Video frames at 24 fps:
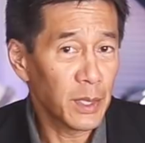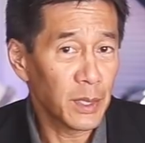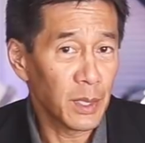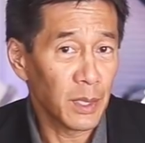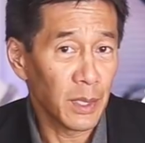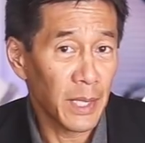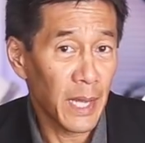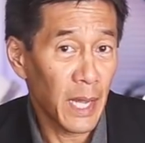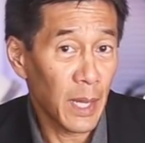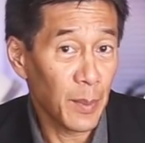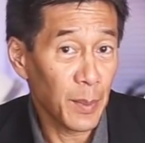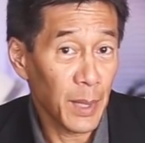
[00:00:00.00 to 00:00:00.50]
to
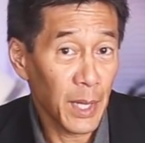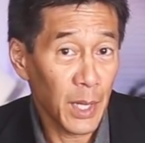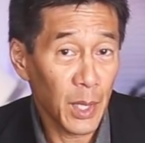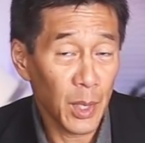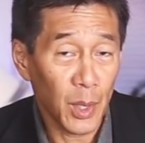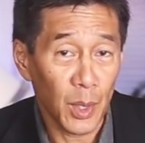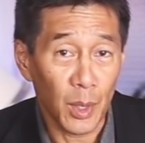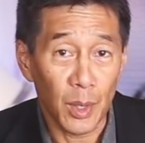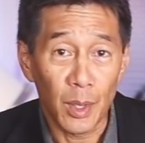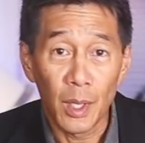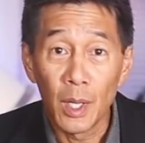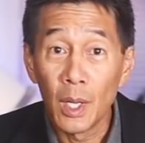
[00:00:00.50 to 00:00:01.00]
name
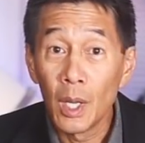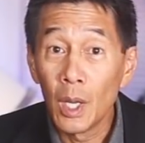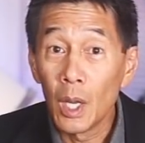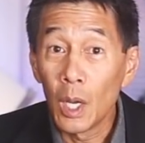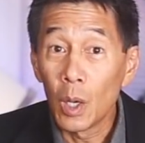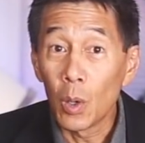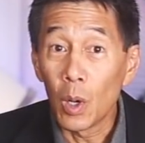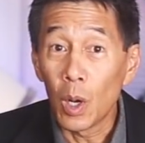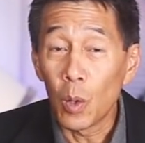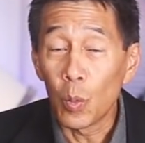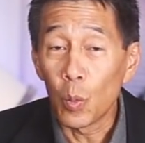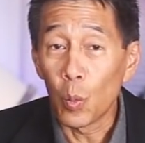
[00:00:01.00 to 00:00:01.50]
here.
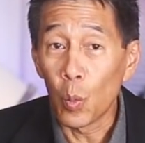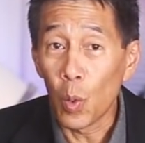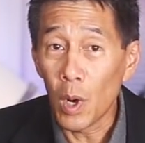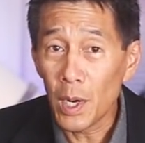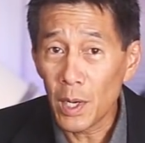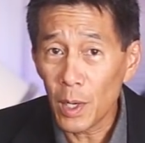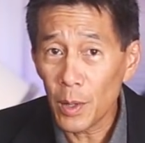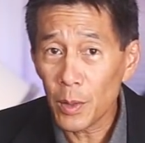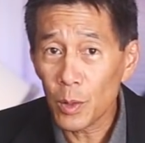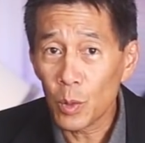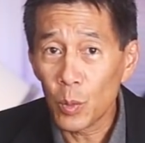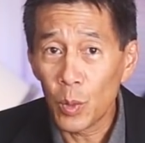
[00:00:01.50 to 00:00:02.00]
One
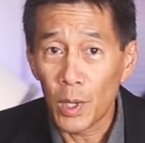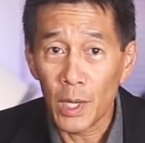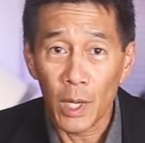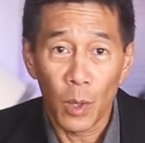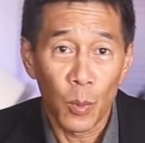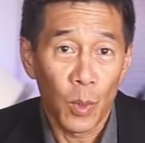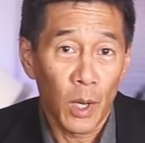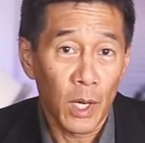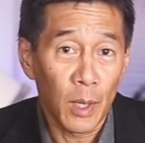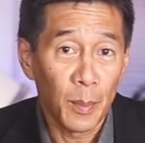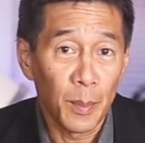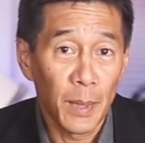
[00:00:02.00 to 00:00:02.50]
other one I
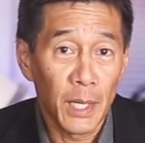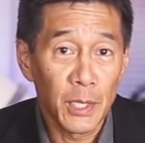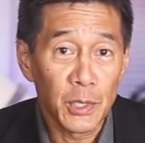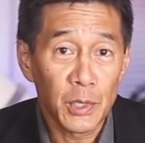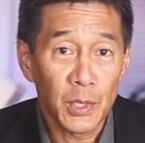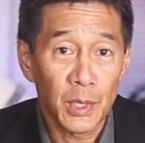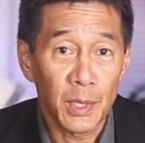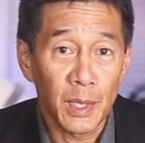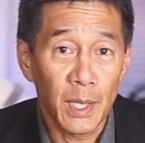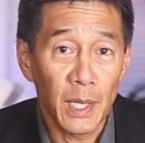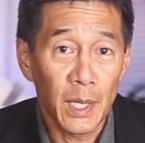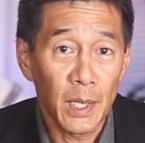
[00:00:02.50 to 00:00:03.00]
want to
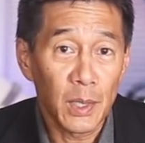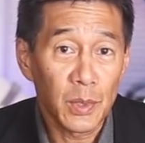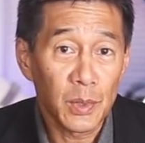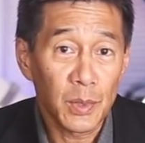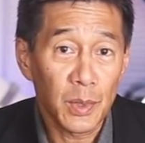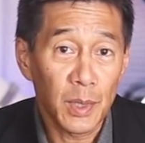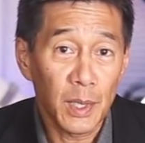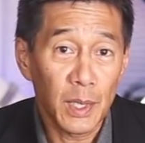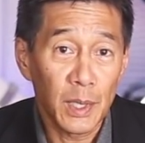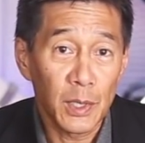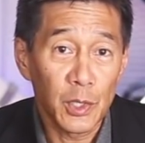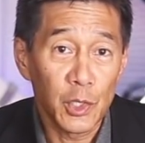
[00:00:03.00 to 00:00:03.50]
mention is
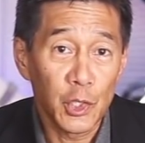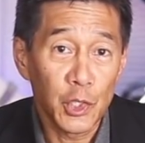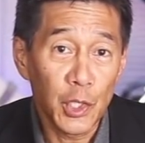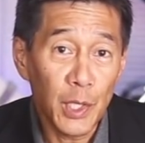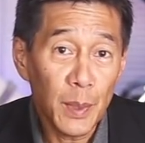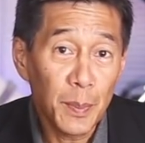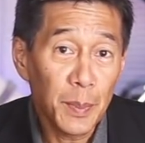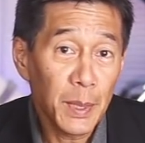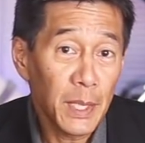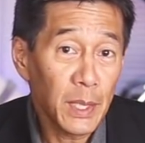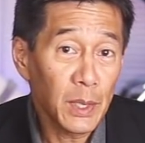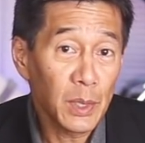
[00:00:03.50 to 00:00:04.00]
the
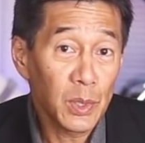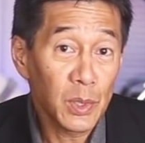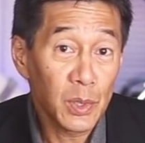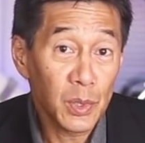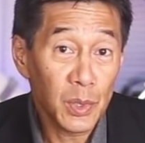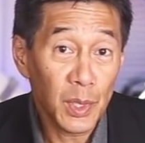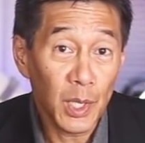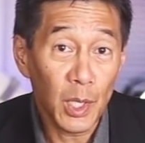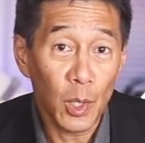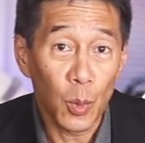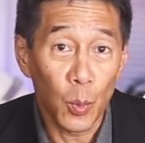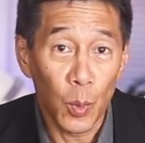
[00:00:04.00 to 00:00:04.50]

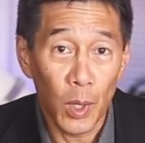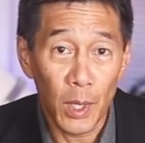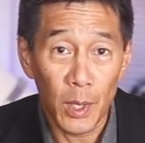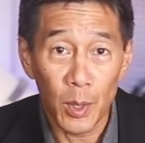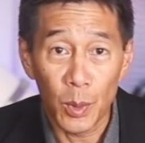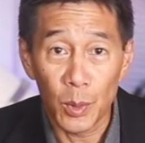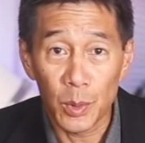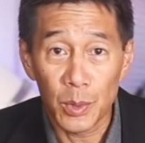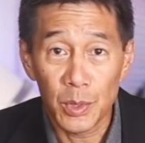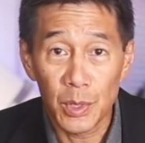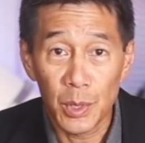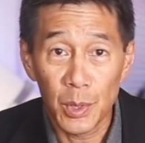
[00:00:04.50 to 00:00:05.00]
GPC
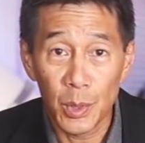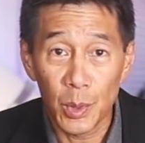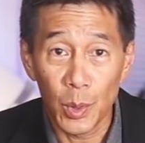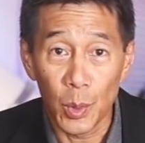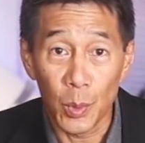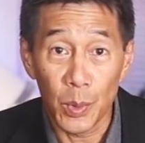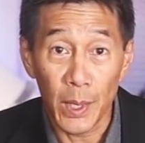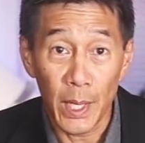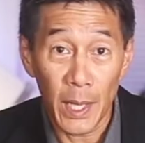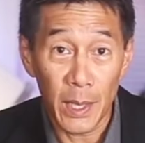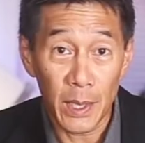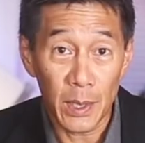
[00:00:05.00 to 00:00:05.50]

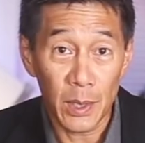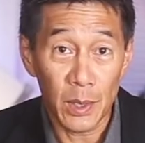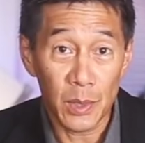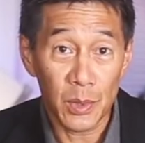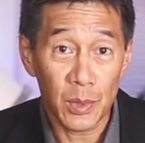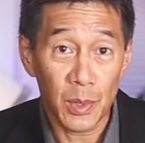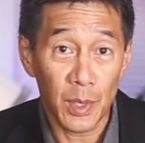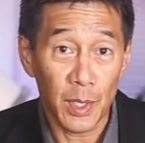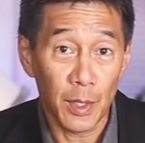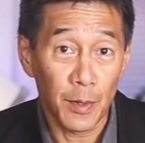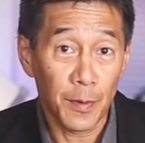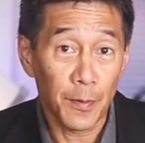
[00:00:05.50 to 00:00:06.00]
102, that is
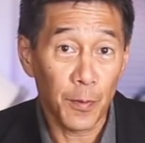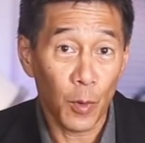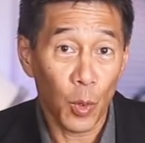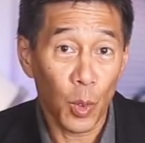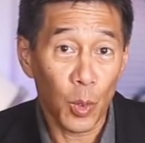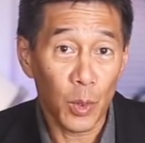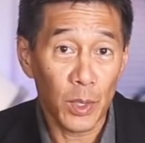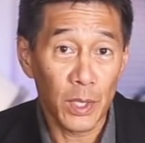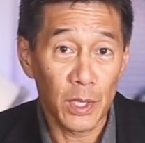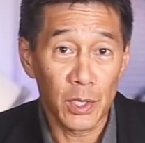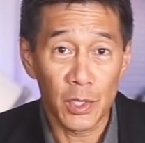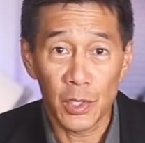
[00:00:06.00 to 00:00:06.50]
the
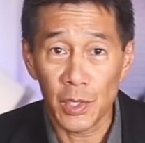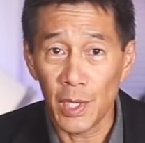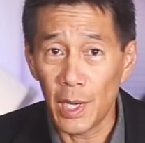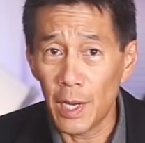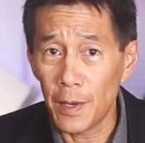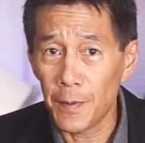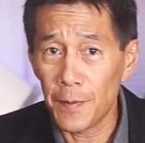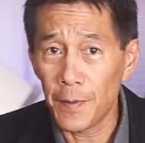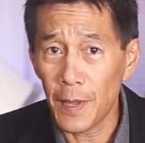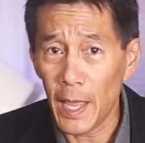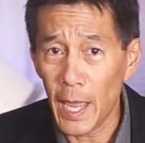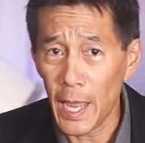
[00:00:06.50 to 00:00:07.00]
4-inch
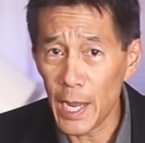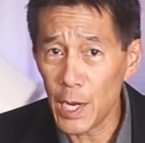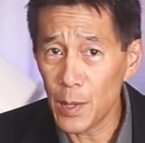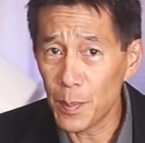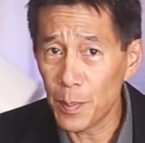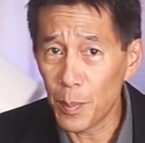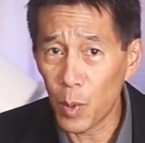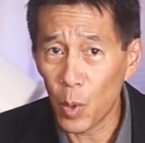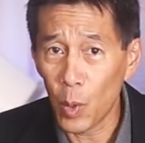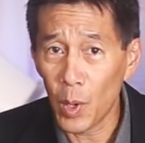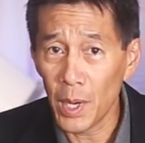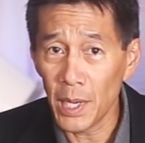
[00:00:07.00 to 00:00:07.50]

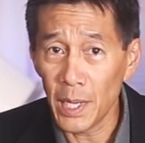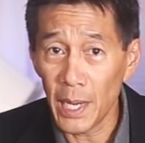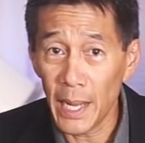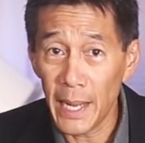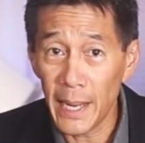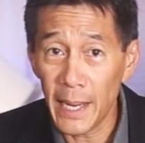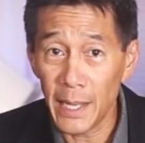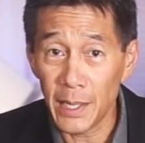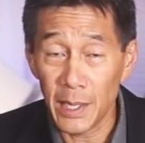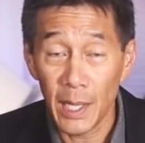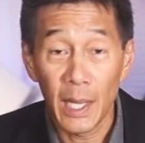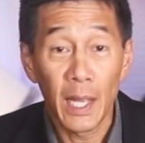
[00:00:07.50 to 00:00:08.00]

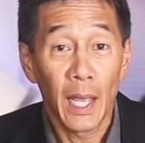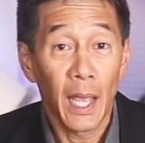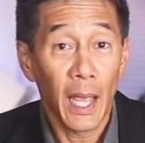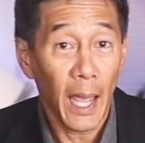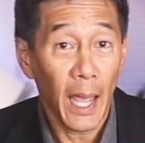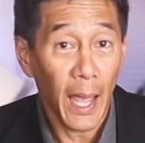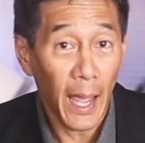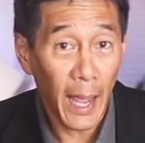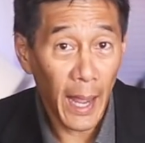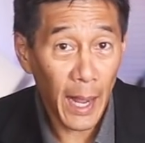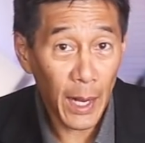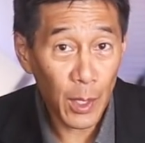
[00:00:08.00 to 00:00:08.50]
f8.8
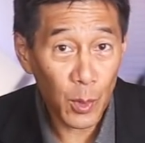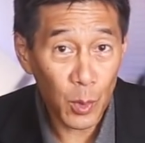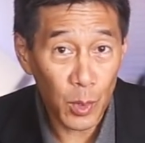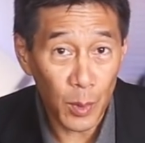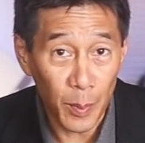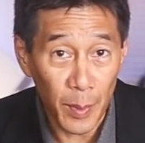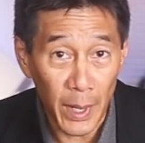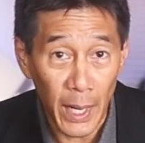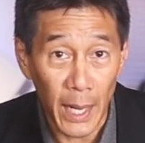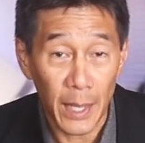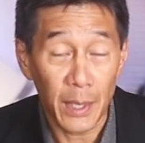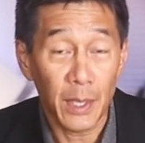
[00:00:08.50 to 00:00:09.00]

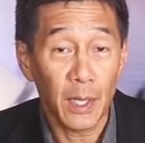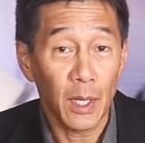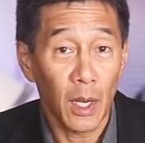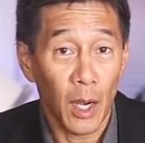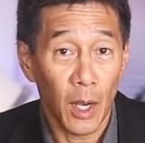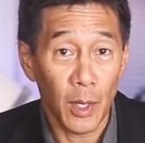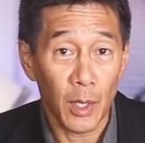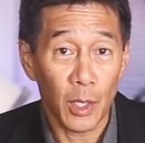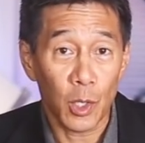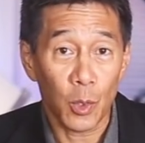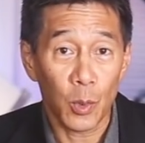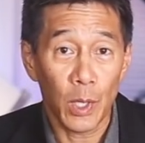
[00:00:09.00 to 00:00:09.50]
Achromat
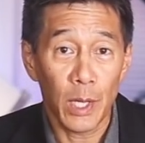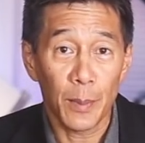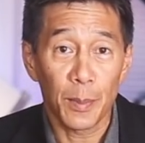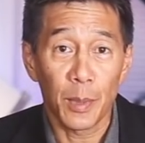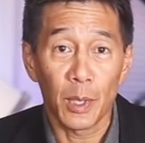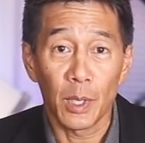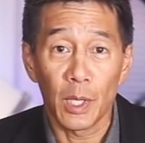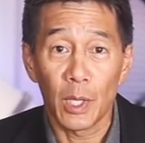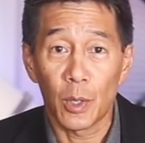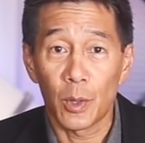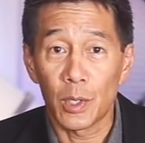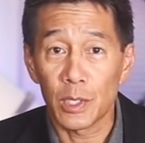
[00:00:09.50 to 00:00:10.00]
on a Great
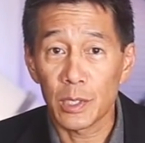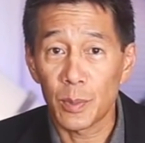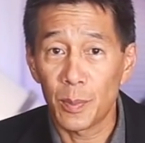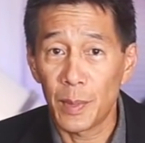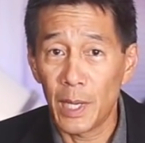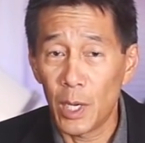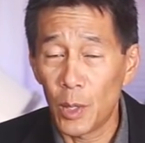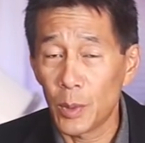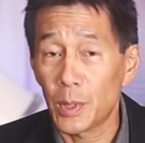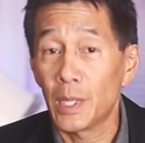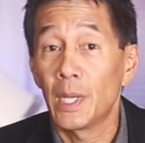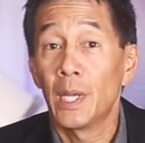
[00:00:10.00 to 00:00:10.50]
Polaris
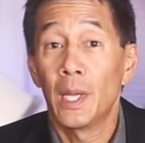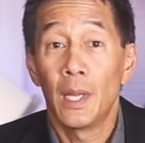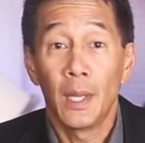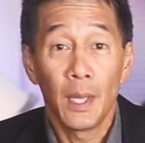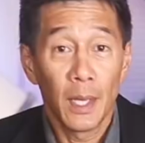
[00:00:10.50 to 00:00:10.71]
mount.